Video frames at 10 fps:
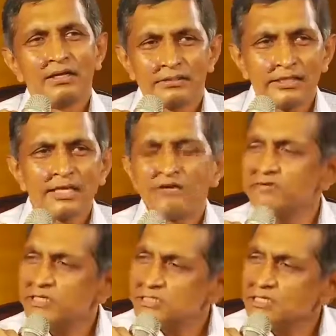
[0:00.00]
it had
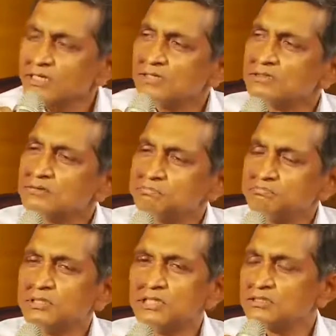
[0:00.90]
every single
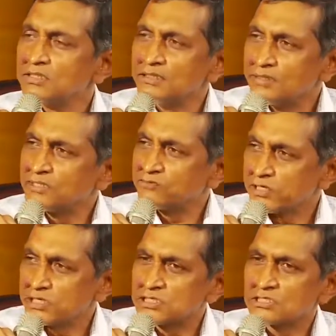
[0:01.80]
birth and death
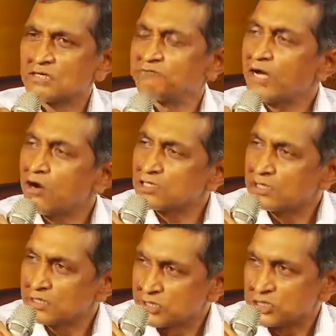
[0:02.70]
registered
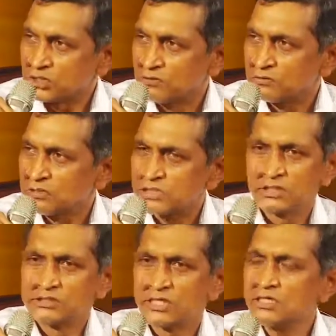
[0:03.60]
500 years ago. It's
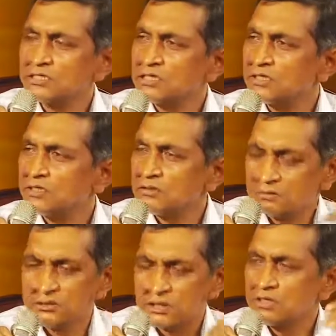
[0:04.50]
a genetic,
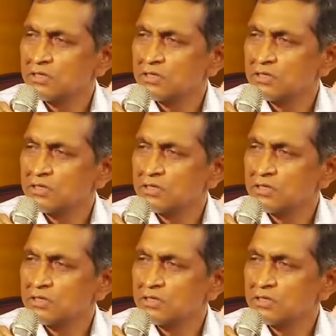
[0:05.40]
it's a